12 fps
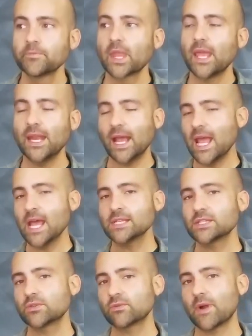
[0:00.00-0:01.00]
And I
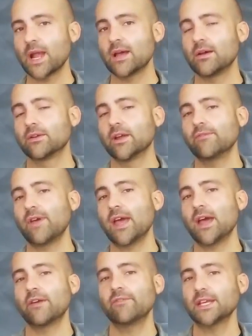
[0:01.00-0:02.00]
asked around. I've, a-
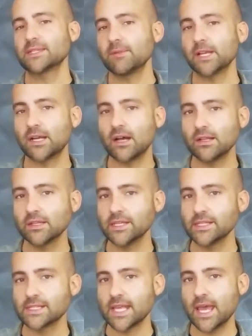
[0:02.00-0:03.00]
I've asked my
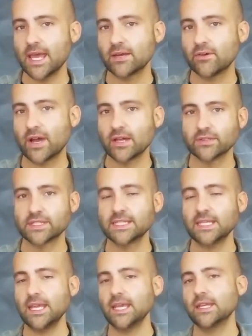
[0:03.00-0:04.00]
colleagues at Ohio
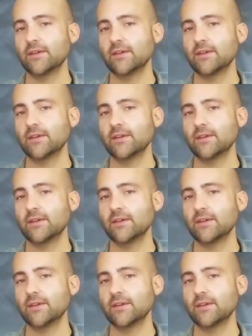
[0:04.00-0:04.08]
State.